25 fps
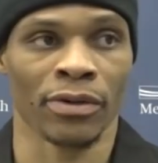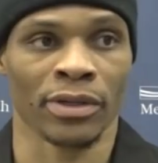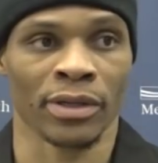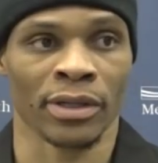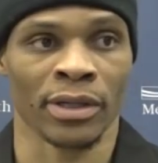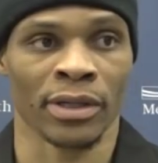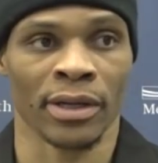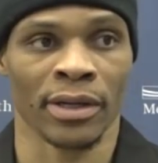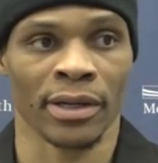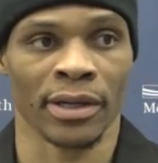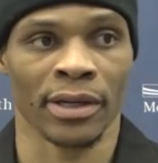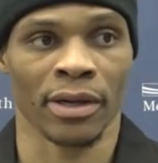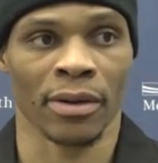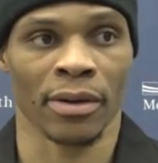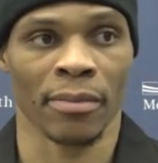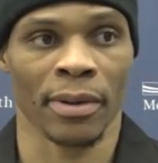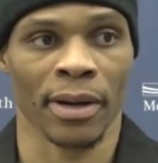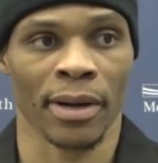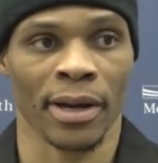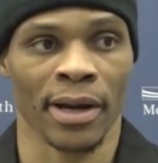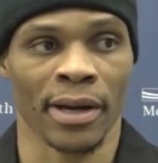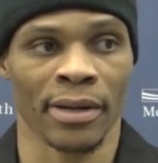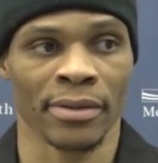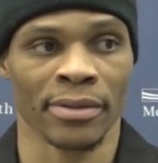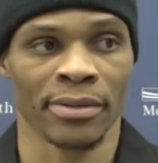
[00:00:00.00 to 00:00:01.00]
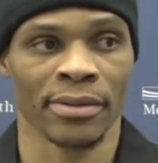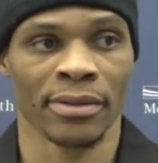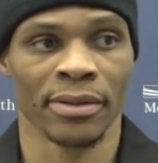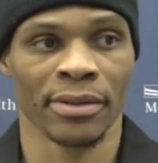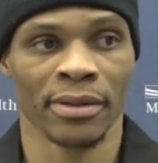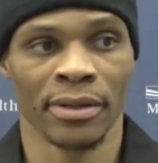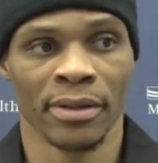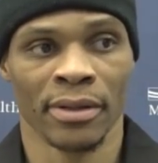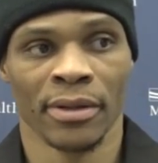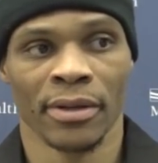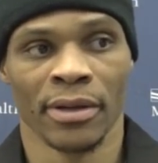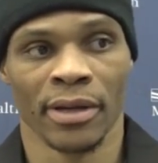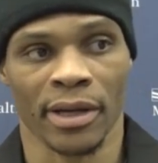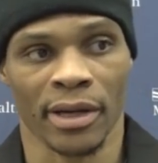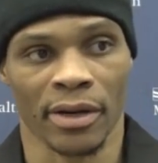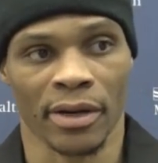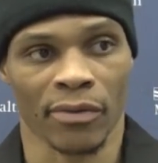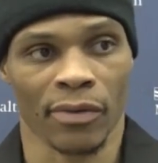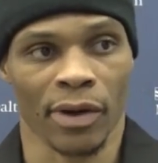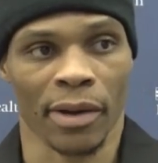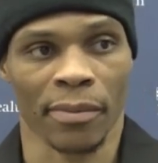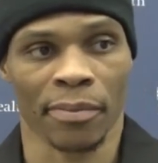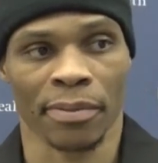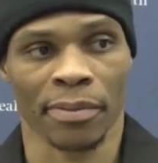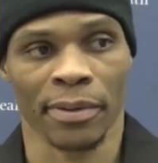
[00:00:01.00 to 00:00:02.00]
us to kind of get our minds in the
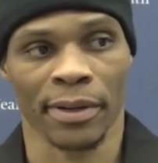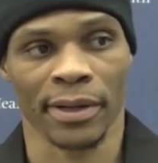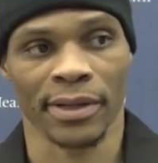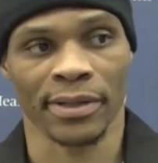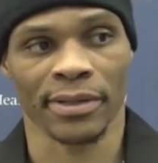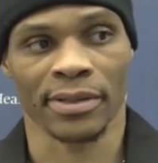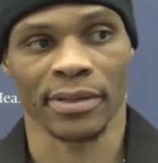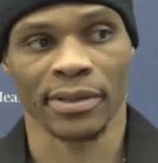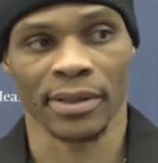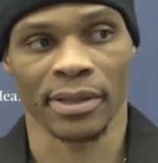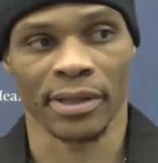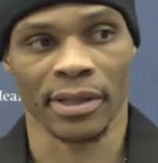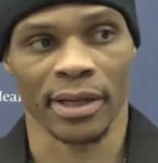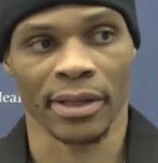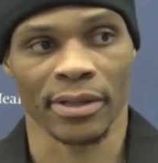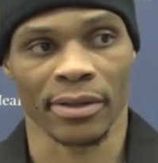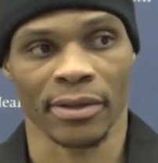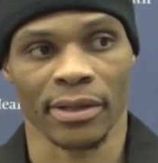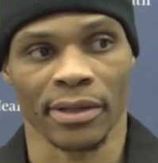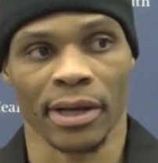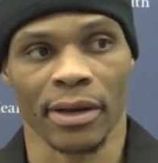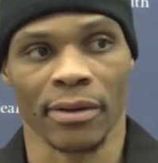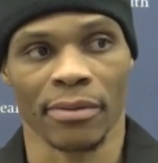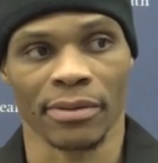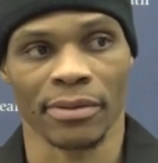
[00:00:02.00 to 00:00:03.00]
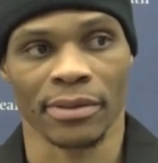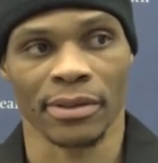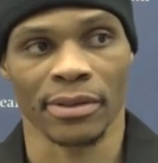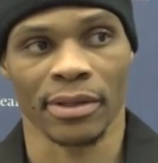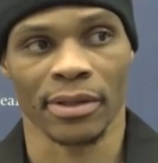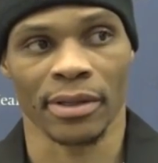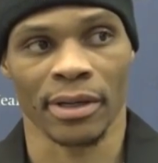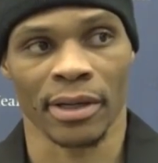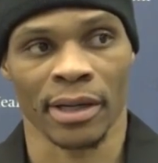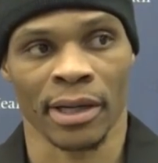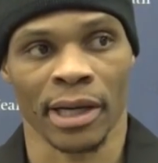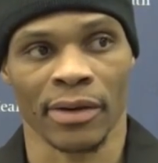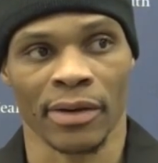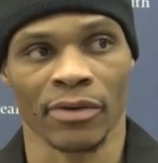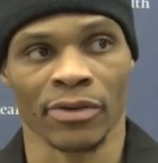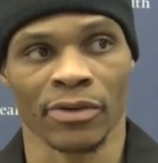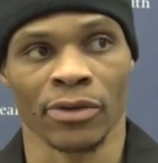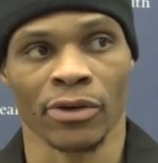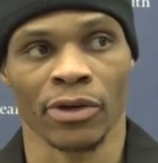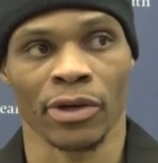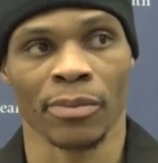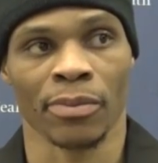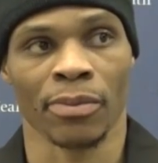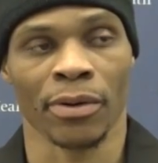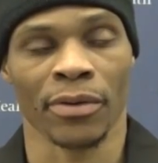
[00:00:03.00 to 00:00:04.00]
right place. And I thought that was a kind of a
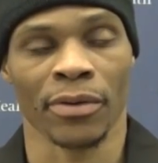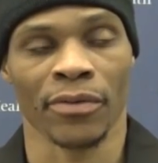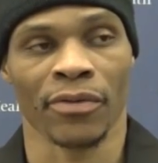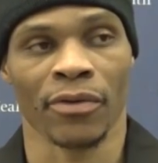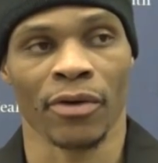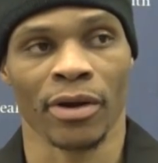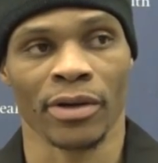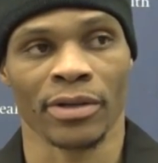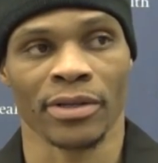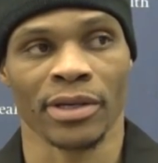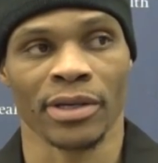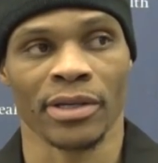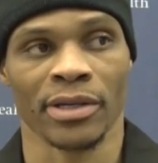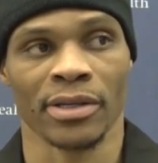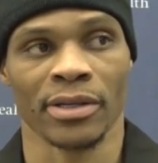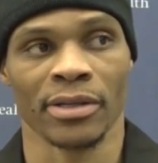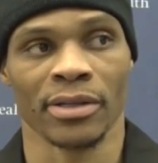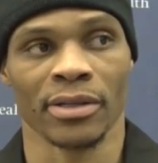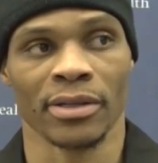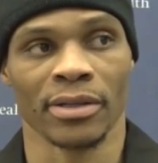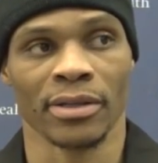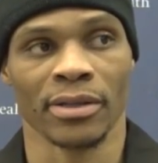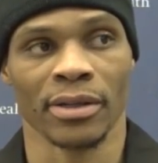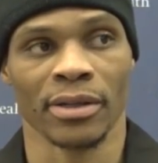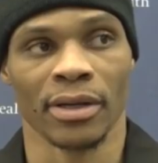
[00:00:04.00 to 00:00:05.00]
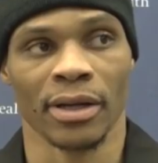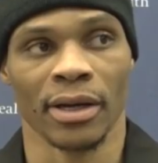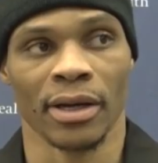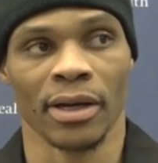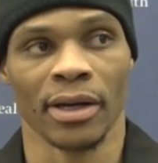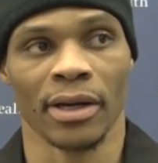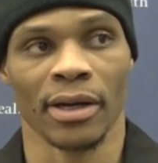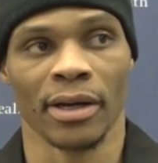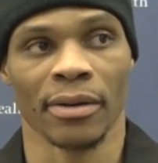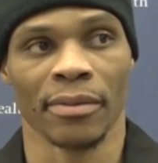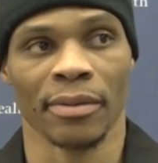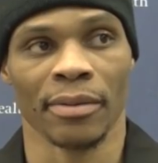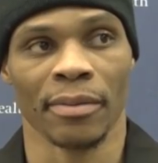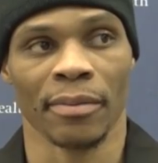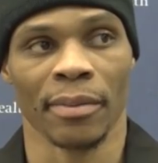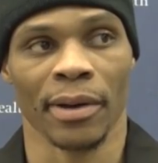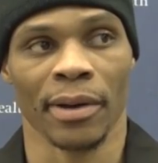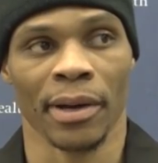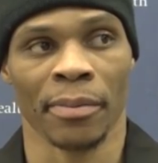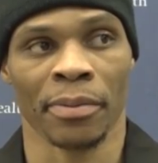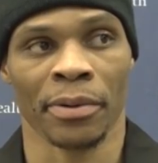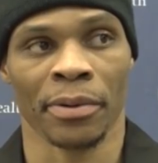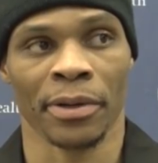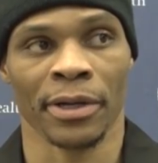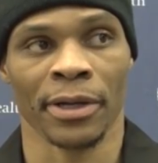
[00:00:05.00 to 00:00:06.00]
turning point for our season, in my
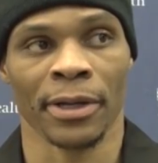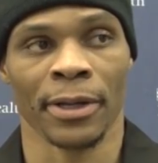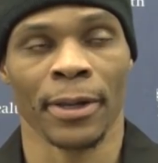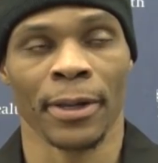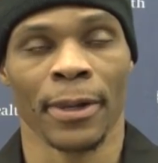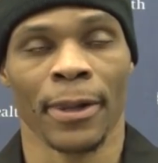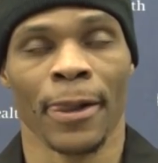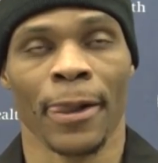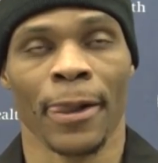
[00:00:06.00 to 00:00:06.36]
opinion.